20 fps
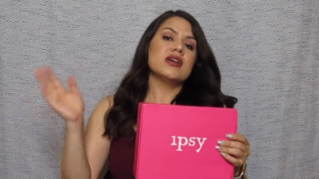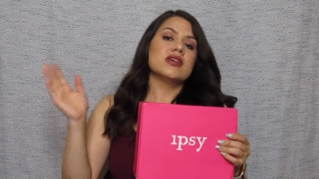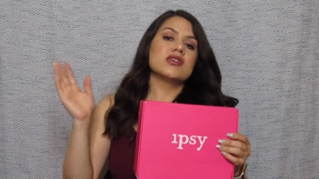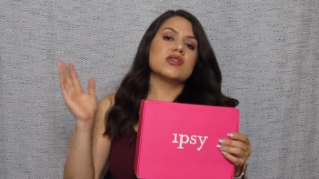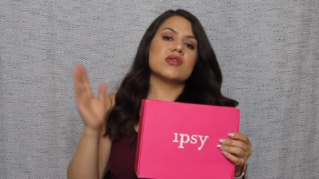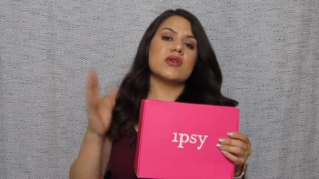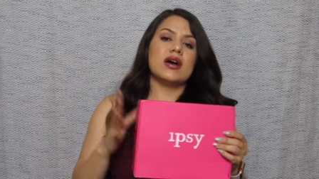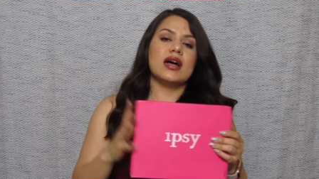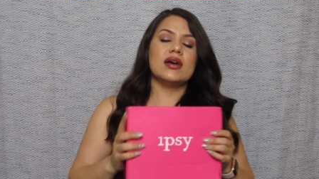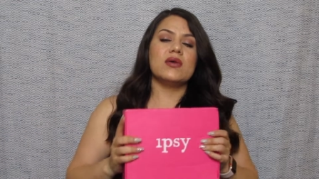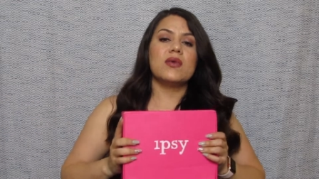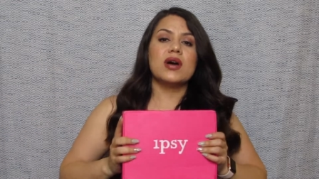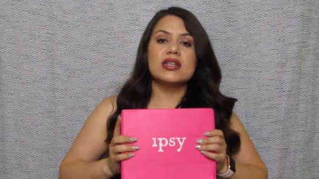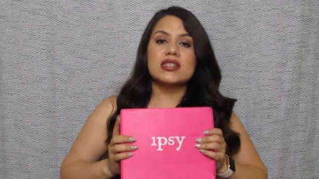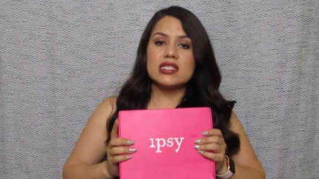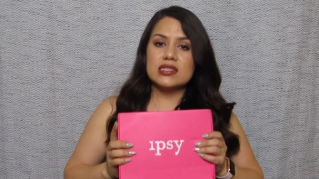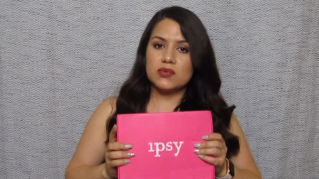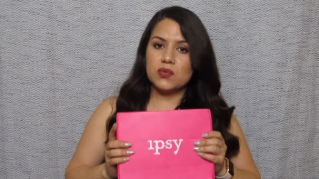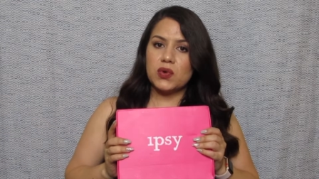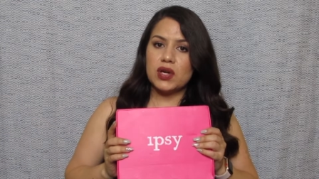so I
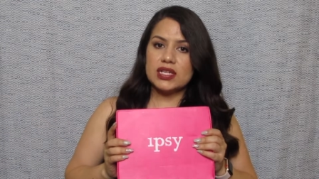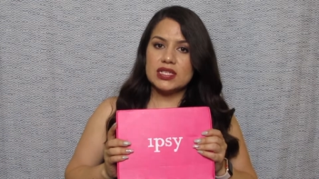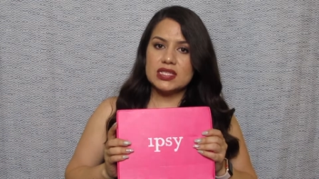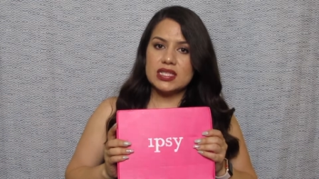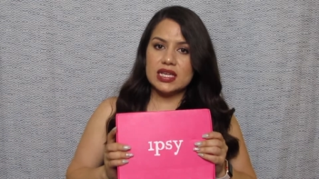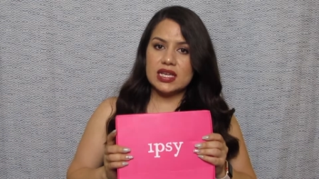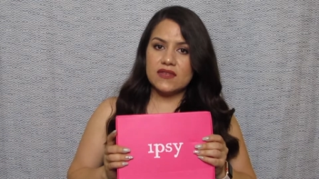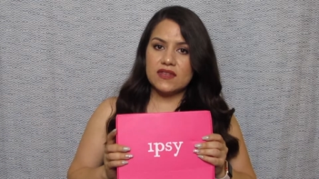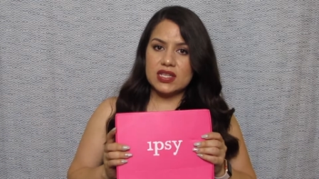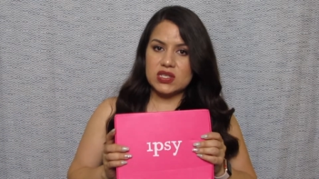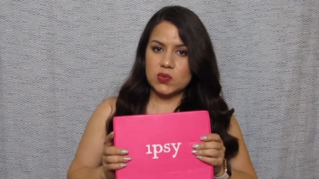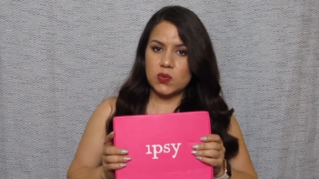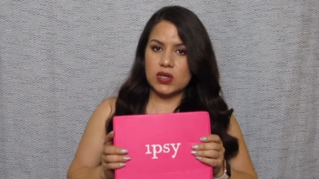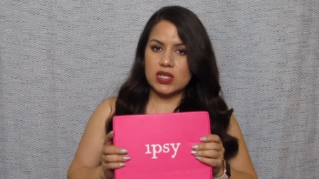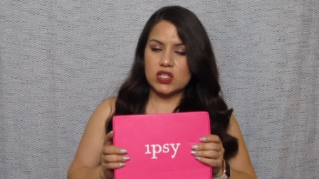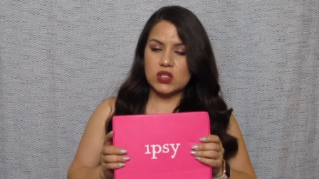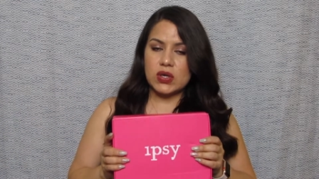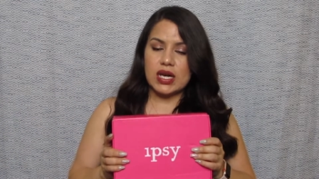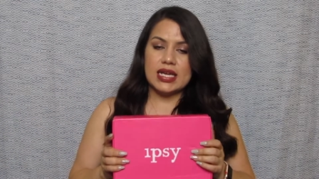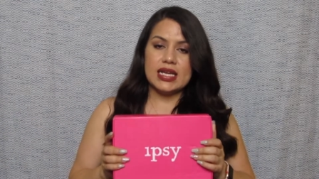wanted wanted to give this one
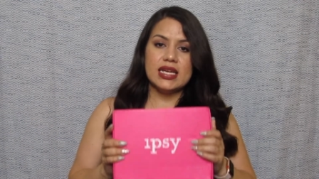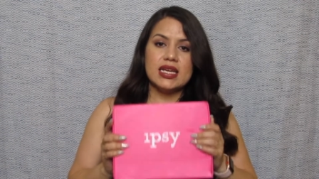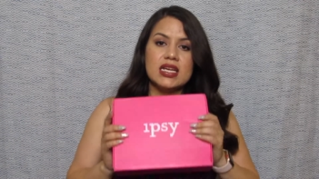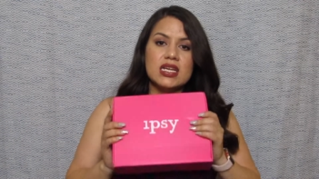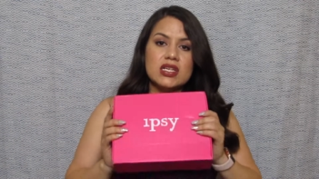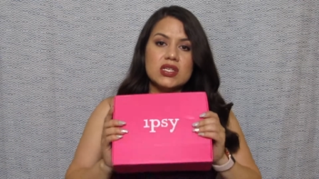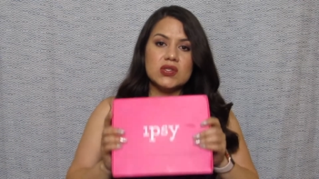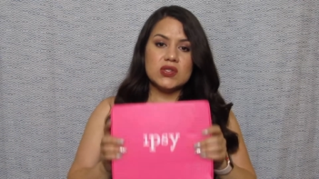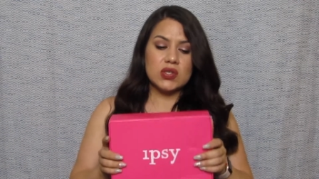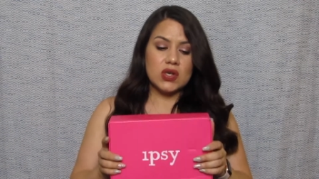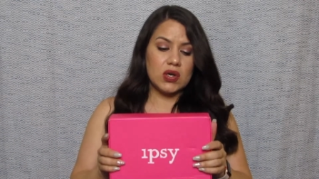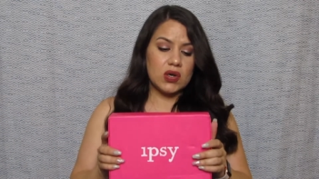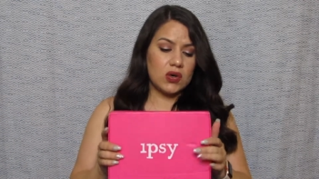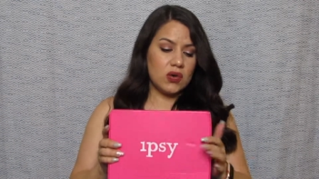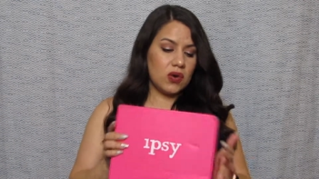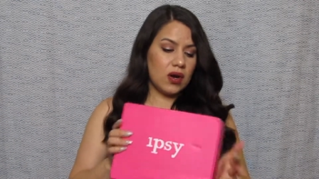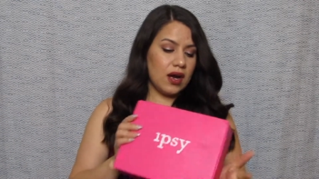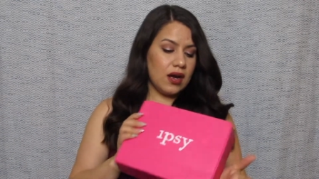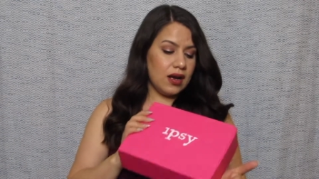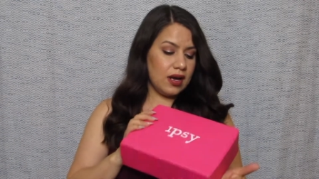a try.
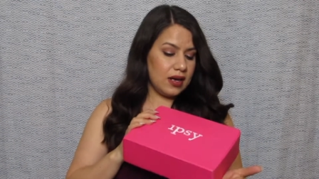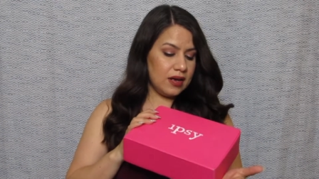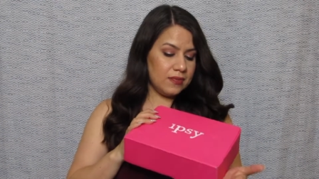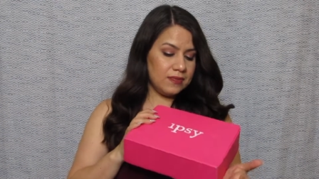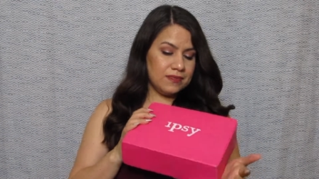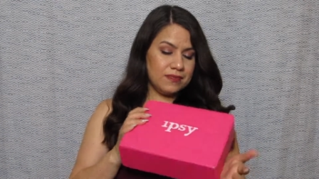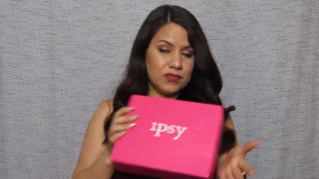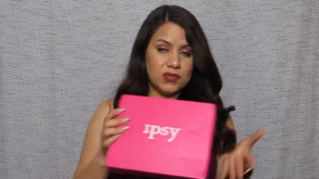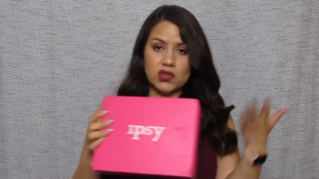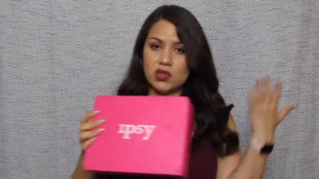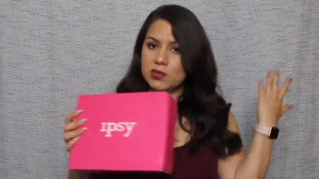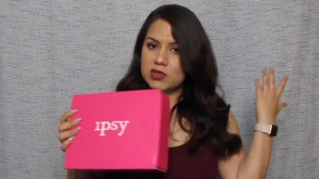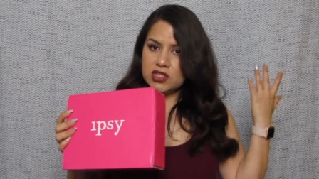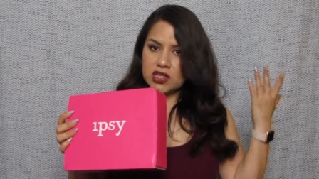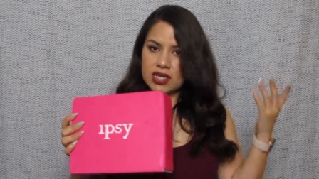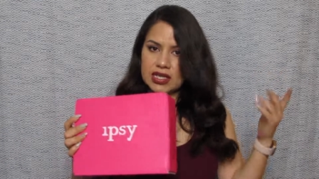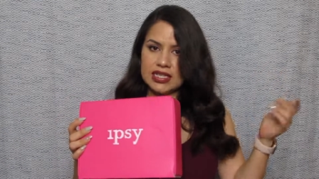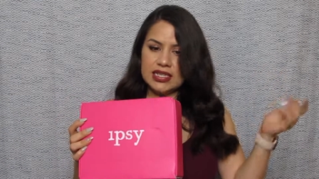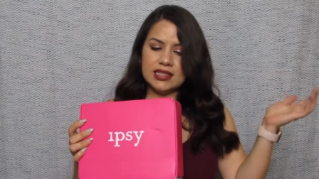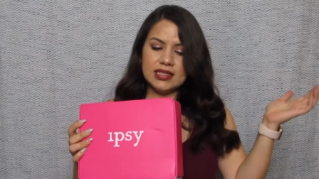So um, no more
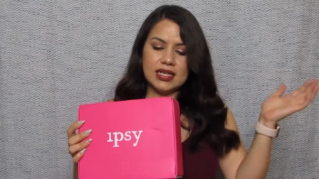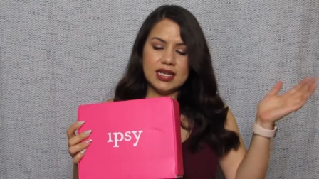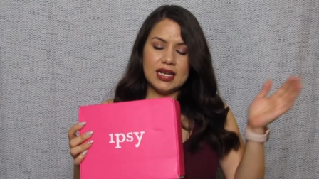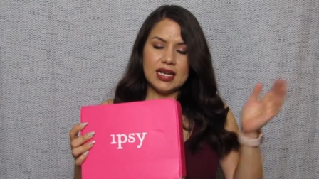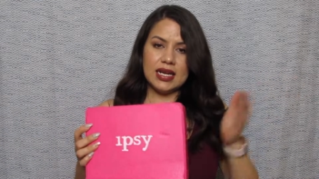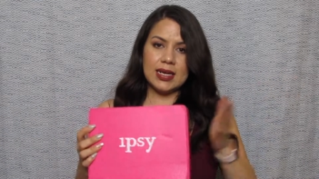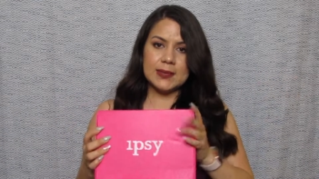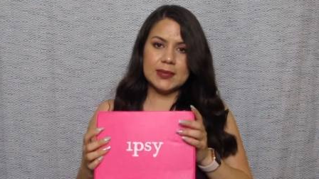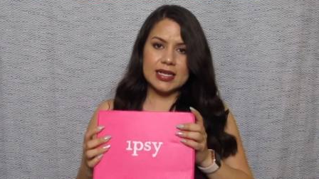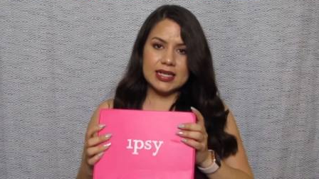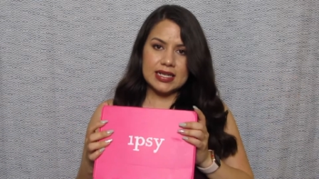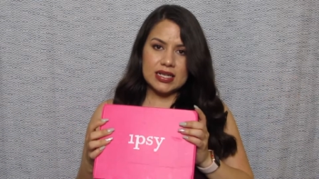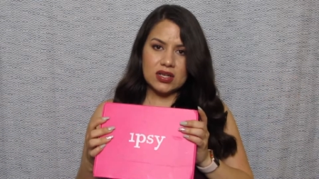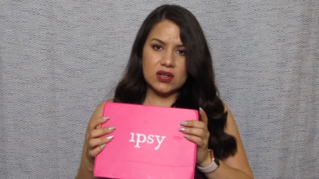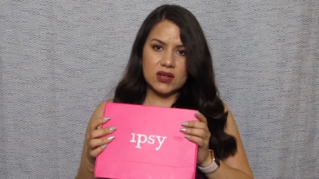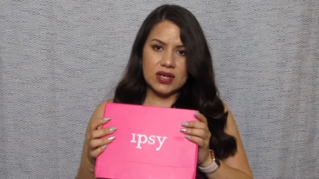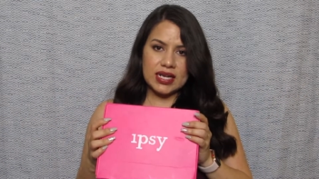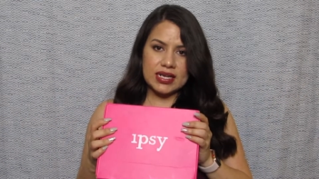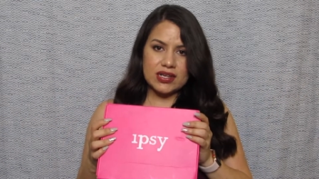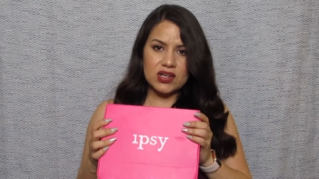talking. I'm gonna
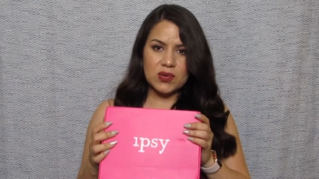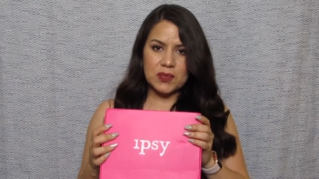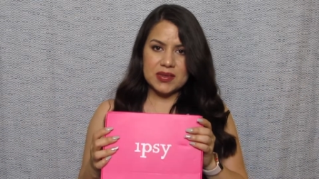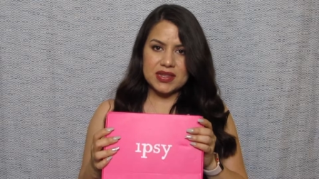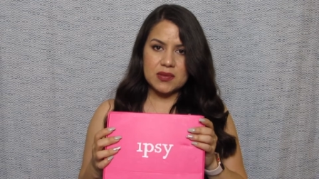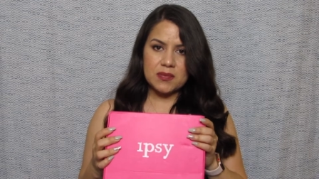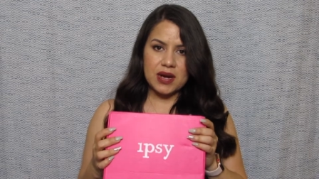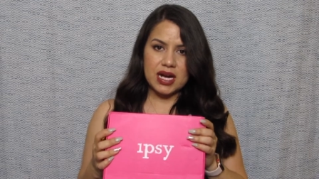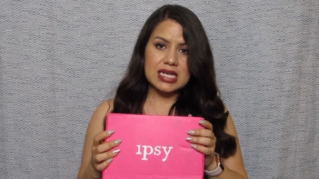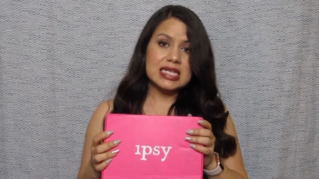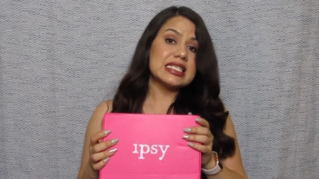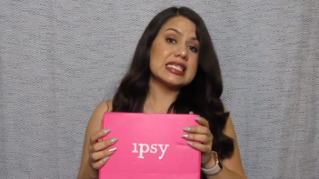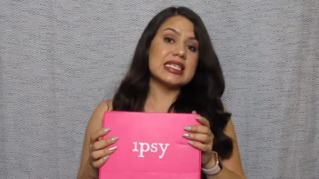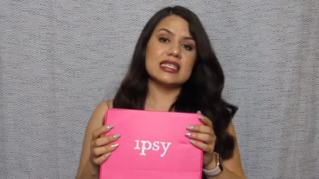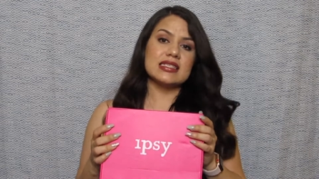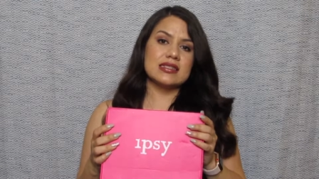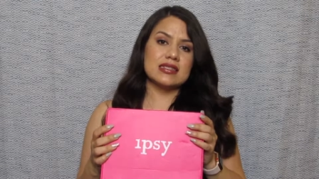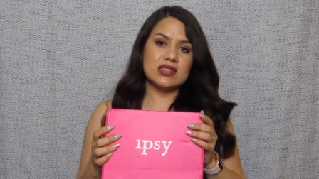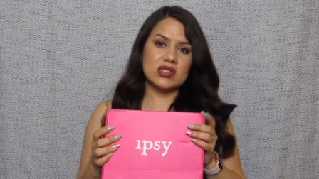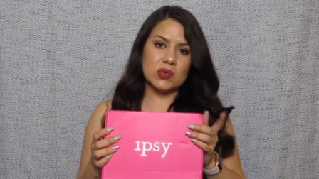go ahead and open the box,
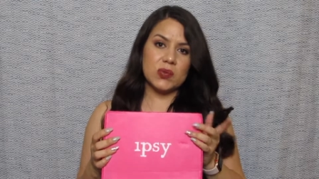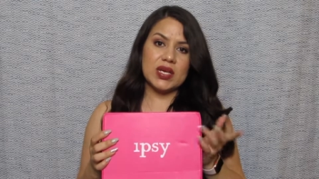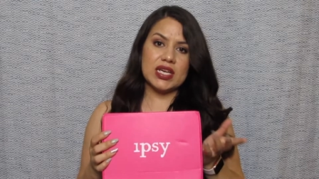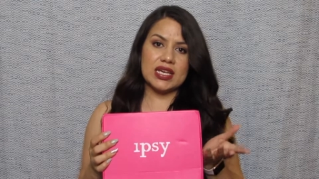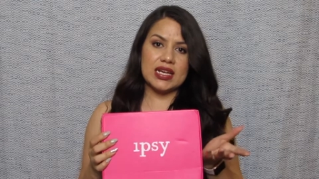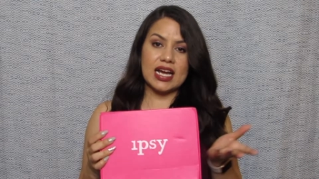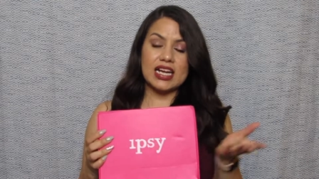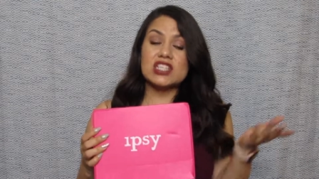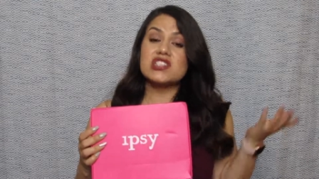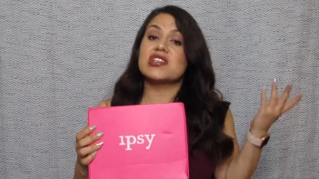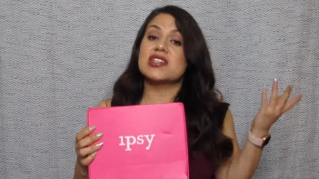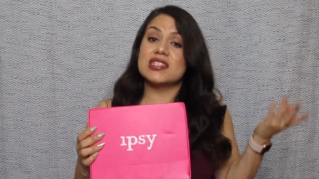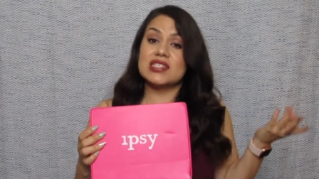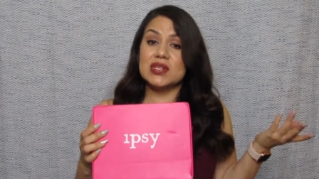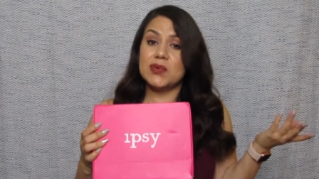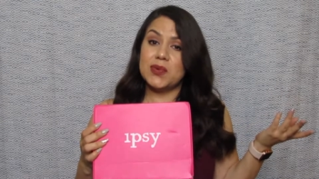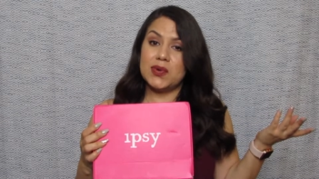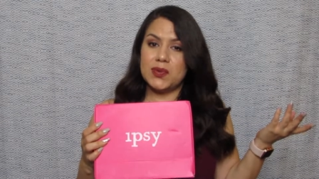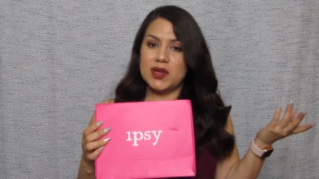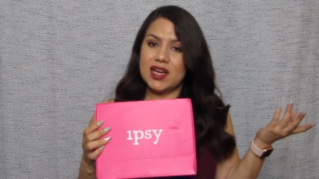and so we can actually see
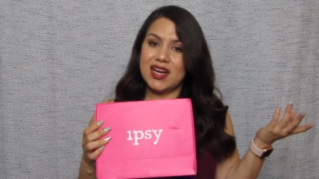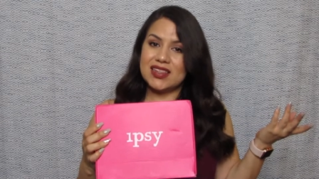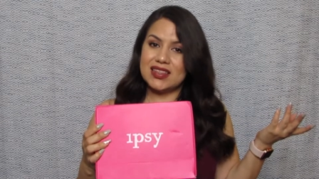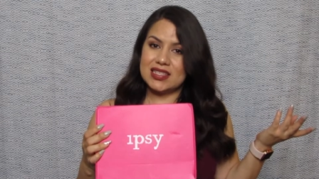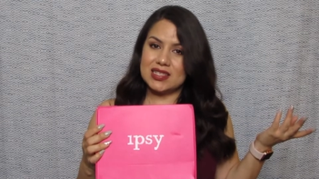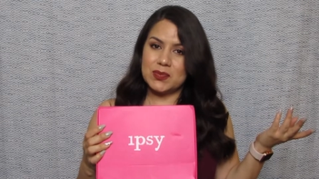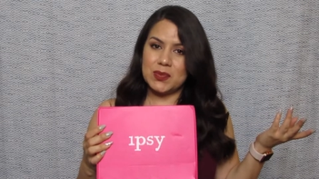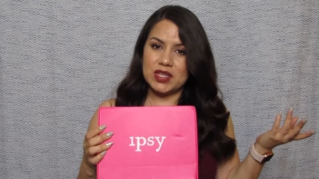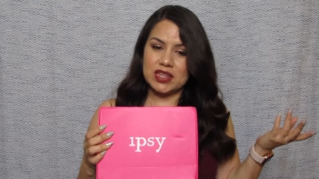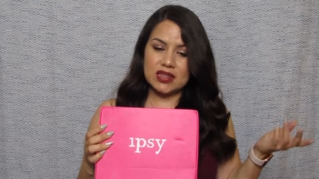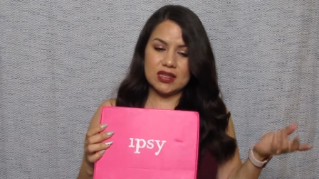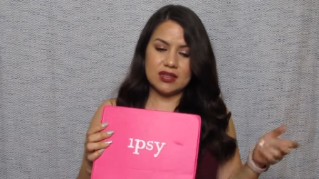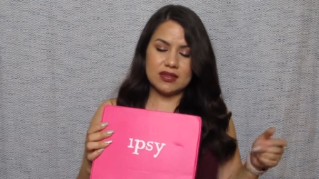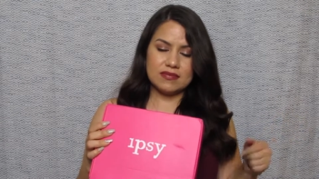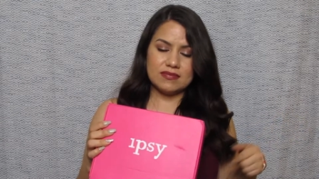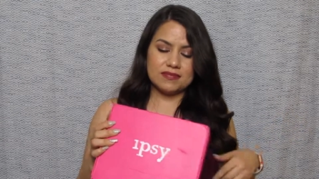what we got this month.